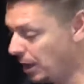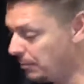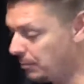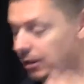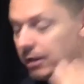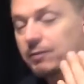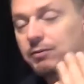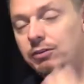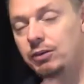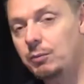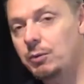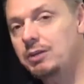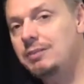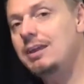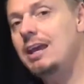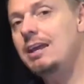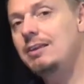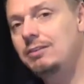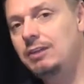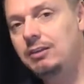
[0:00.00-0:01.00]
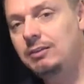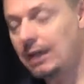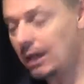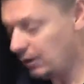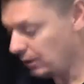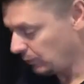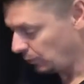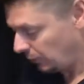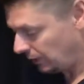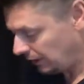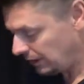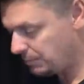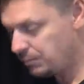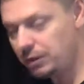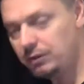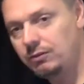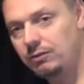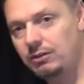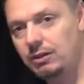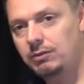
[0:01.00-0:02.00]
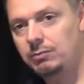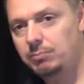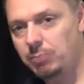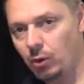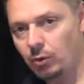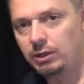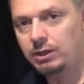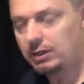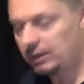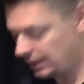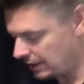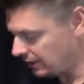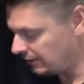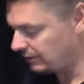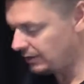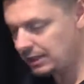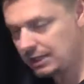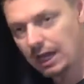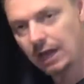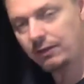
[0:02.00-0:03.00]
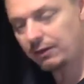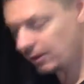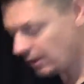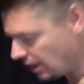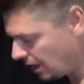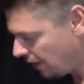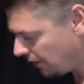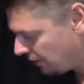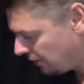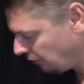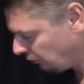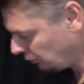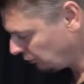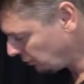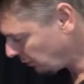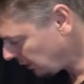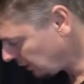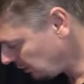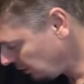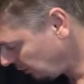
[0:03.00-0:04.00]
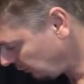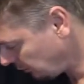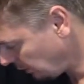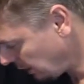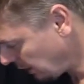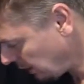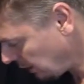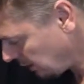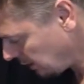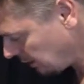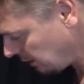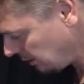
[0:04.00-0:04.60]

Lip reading: but if someone takes these out and really puts this bowling kit together, this is what it looks like.